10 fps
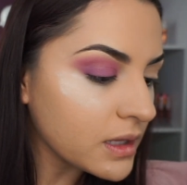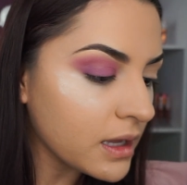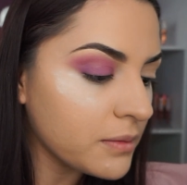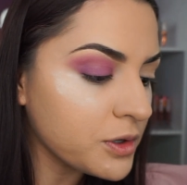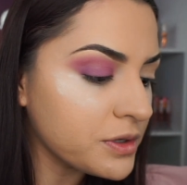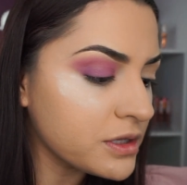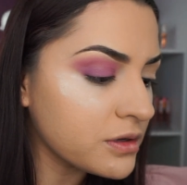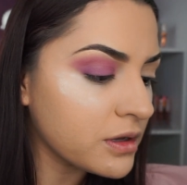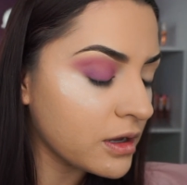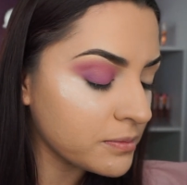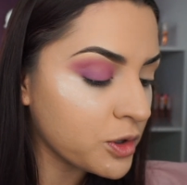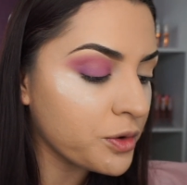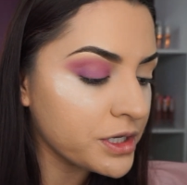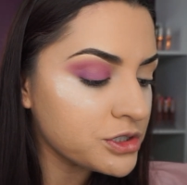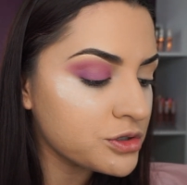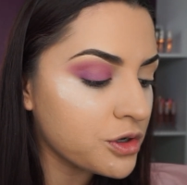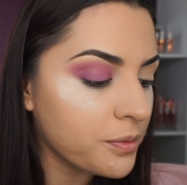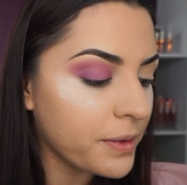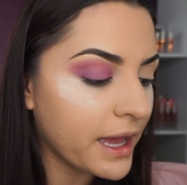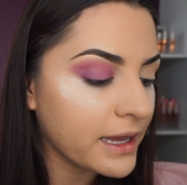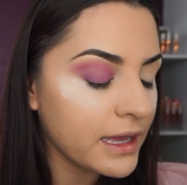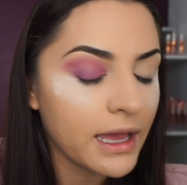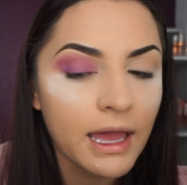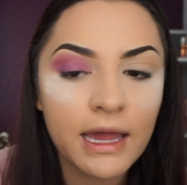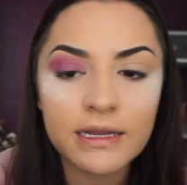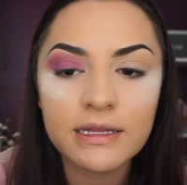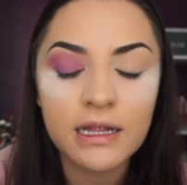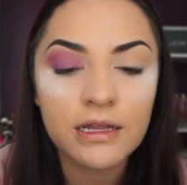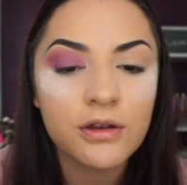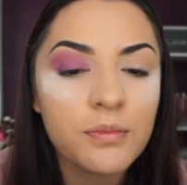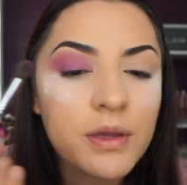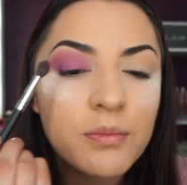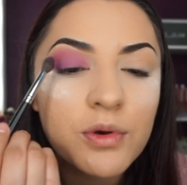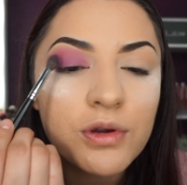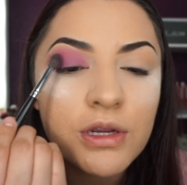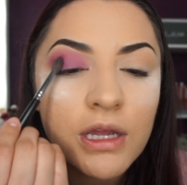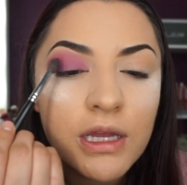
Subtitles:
I'm going to go back, adding a little bit more,